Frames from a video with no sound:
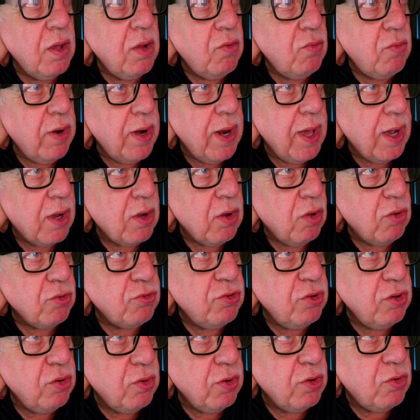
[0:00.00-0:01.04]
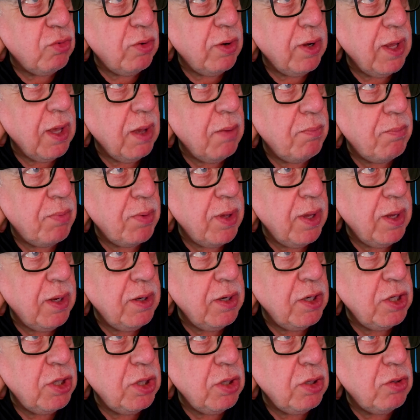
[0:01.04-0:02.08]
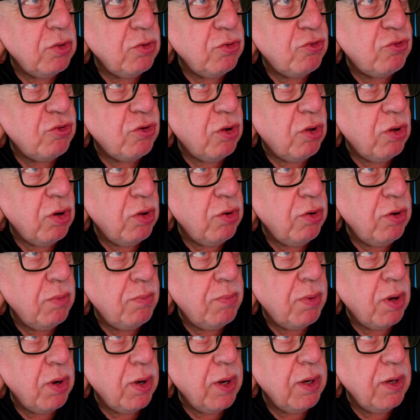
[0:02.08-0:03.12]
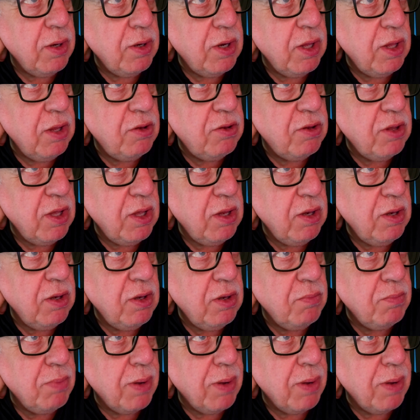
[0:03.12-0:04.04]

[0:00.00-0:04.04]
Red Arc also do a 20 amp ignition control underbonnet DC